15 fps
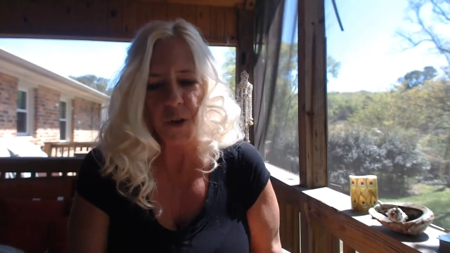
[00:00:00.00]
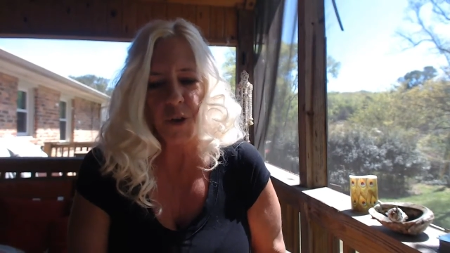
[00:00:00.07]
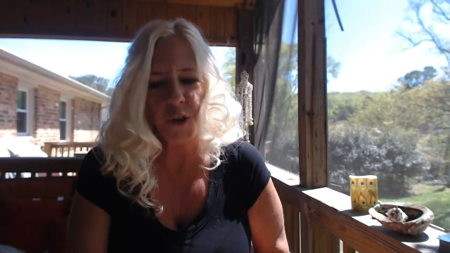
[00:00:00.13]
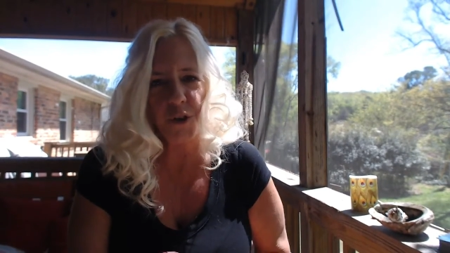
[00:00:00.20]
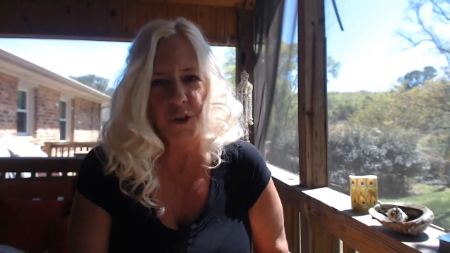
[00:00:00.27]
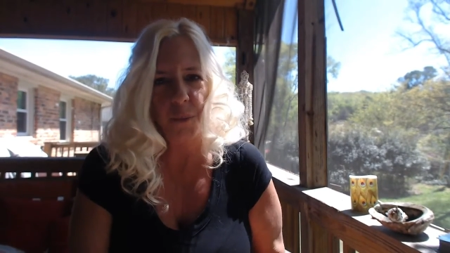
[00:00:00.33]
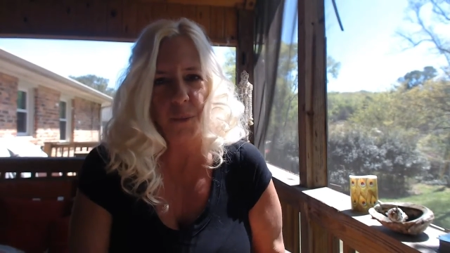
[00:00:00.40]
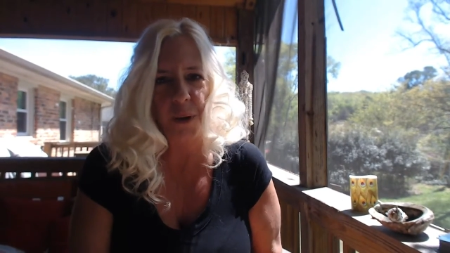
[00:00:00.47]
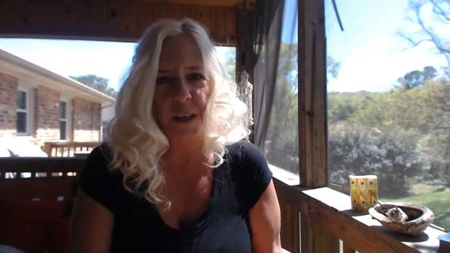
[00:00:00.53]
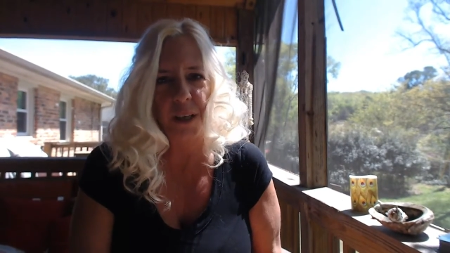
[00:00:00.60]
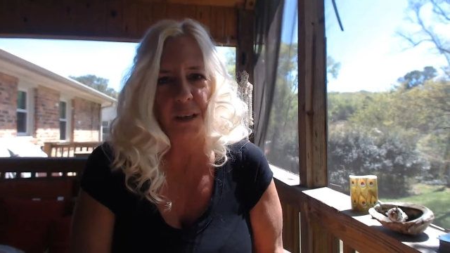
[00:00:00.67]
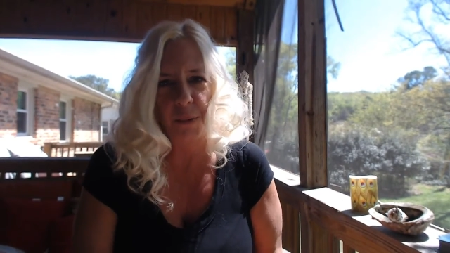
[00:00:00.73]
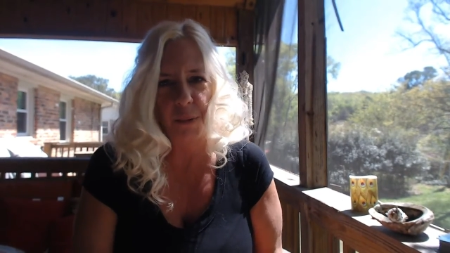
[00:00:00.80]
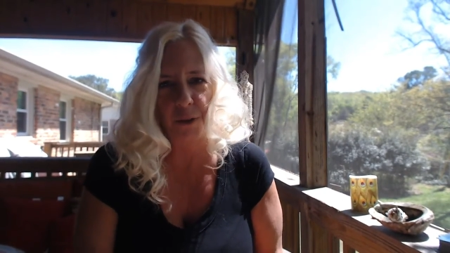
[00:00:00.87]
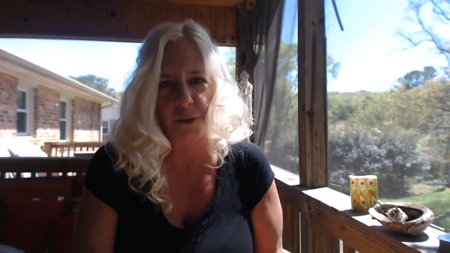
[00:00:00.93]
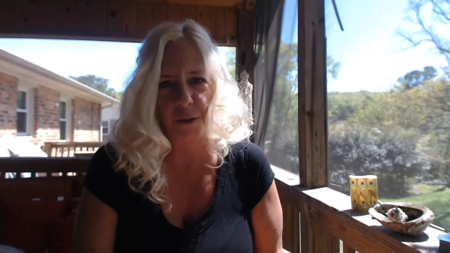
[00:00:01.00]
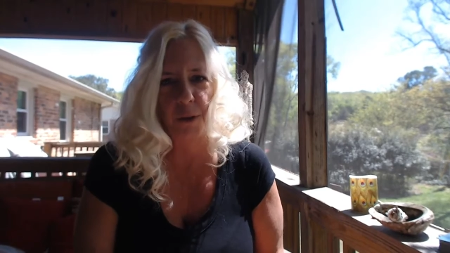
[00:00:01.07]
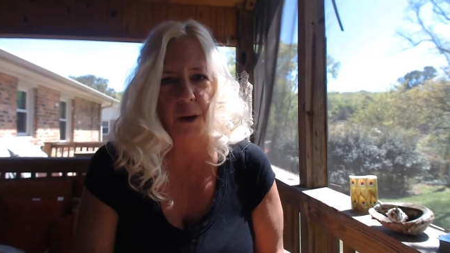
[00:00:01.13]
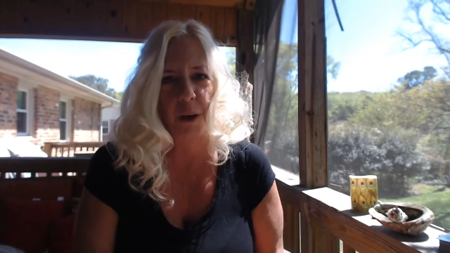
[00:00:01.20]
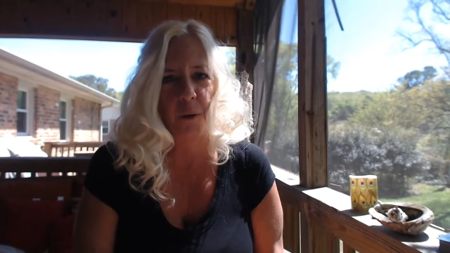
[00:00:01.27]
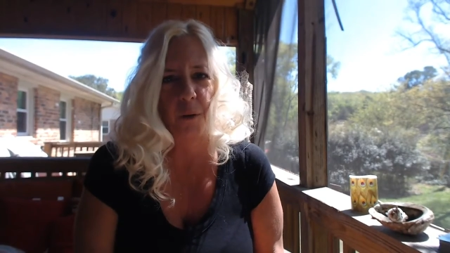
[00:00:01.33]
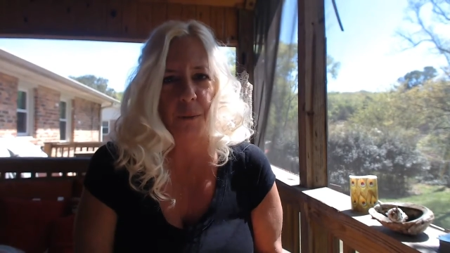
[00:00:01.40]
just so we can be
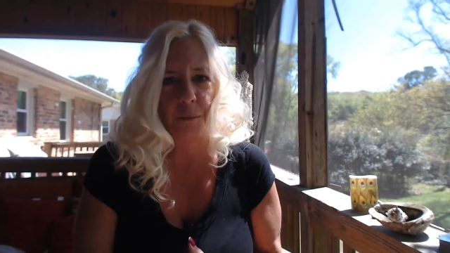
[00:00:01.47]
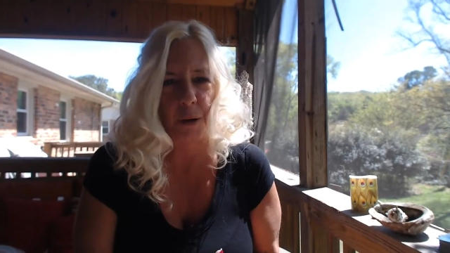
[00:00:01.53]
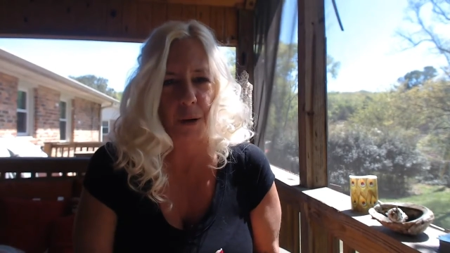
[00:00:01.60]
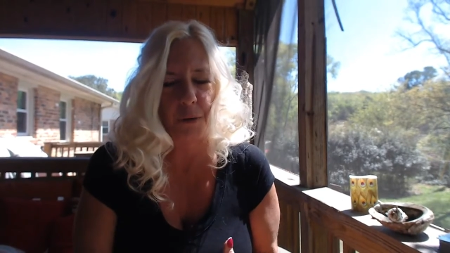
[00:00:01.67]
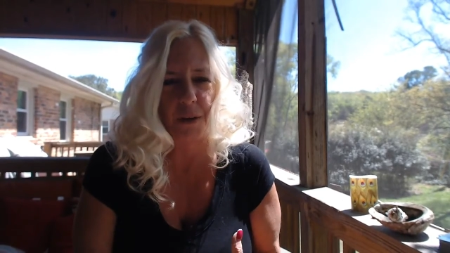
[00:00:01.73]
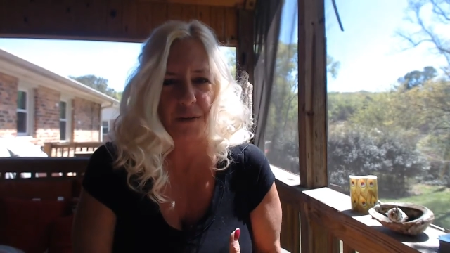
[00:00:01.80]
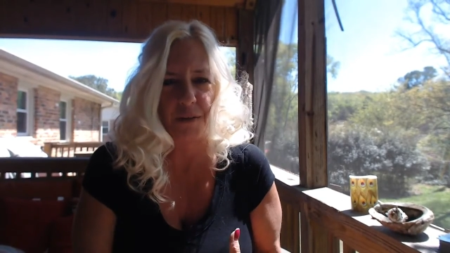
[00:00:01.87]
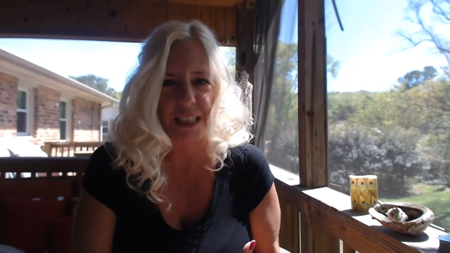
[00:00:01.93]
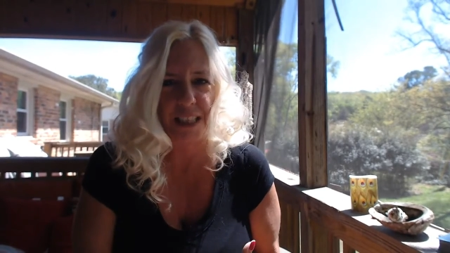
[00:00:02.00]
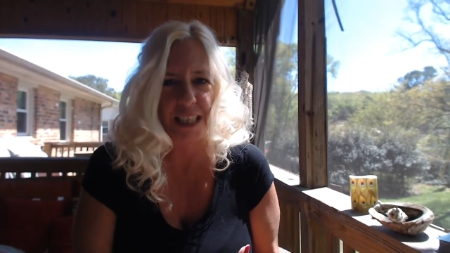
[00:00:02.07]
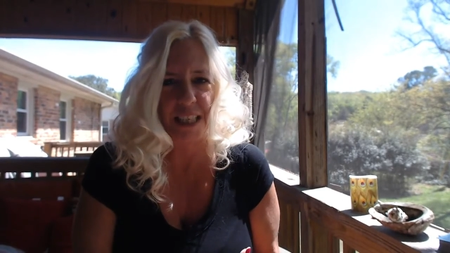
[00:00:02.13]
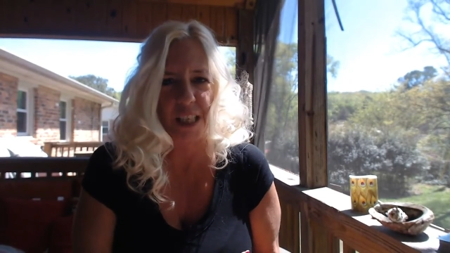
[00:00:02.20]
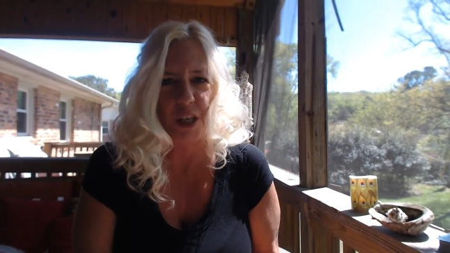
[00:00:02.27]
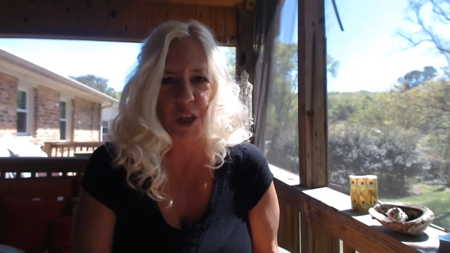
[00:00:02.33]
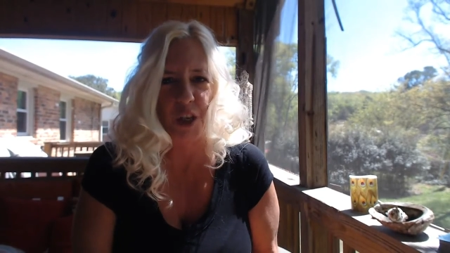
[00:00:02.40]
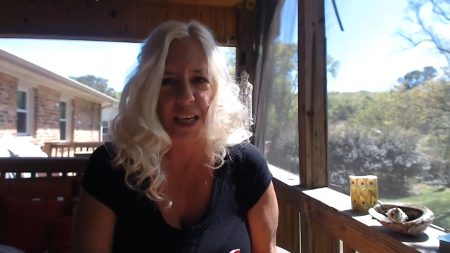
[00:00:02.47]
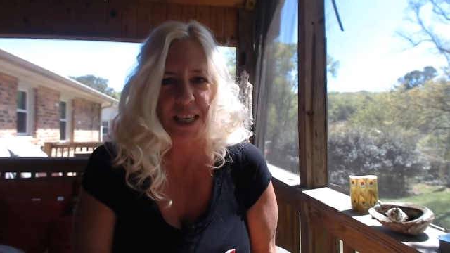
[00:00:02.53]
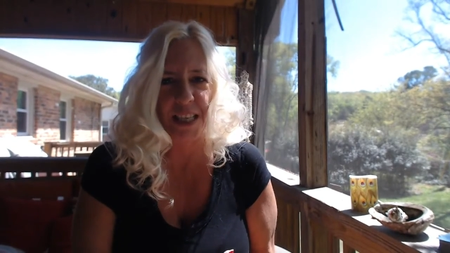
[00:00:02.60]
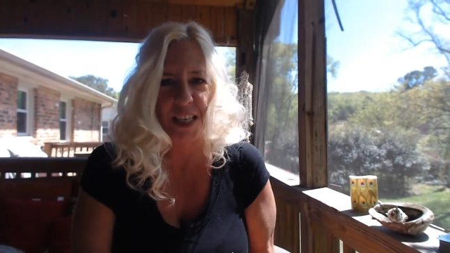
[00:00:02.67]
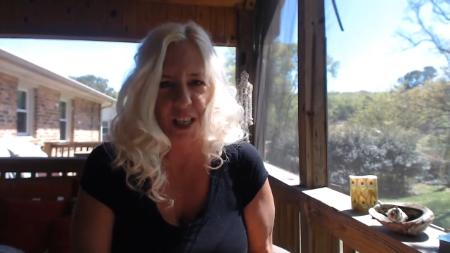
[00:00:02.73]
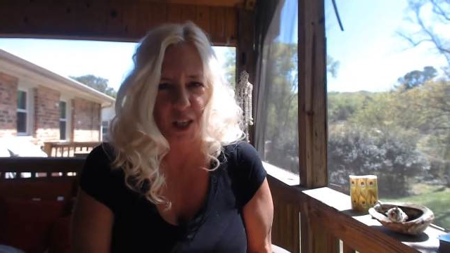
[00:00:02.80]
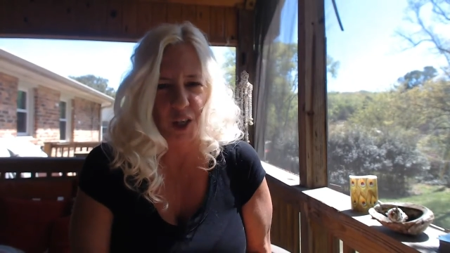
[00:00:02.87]
thorough and both of us gets a
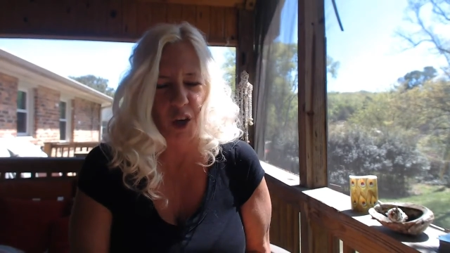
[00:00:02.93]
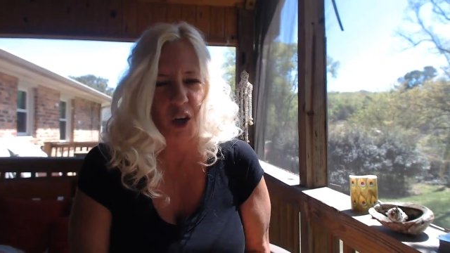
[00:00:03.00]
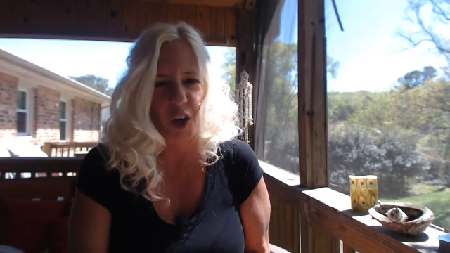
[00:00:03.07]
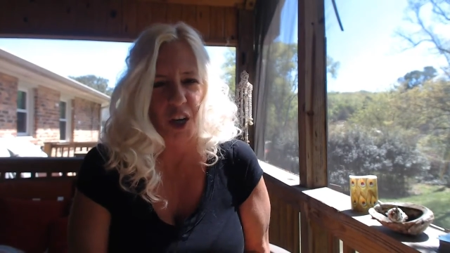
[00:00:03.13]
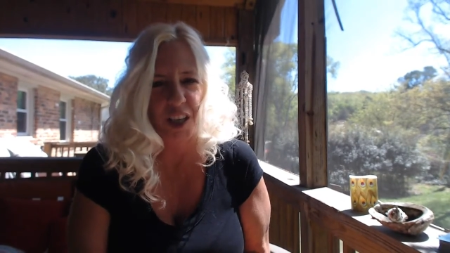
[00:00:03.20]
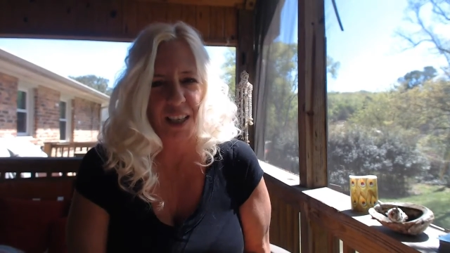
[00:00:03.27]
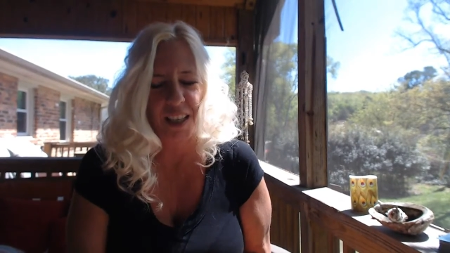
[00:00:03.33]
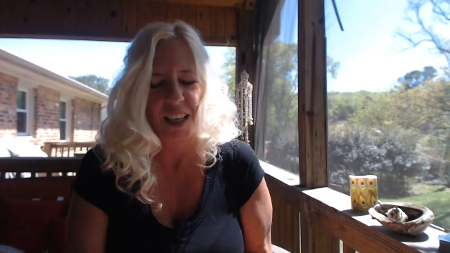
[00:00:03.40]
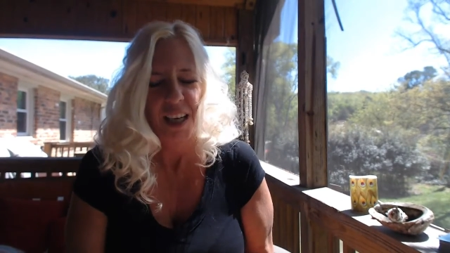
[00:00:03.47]
chance to talk.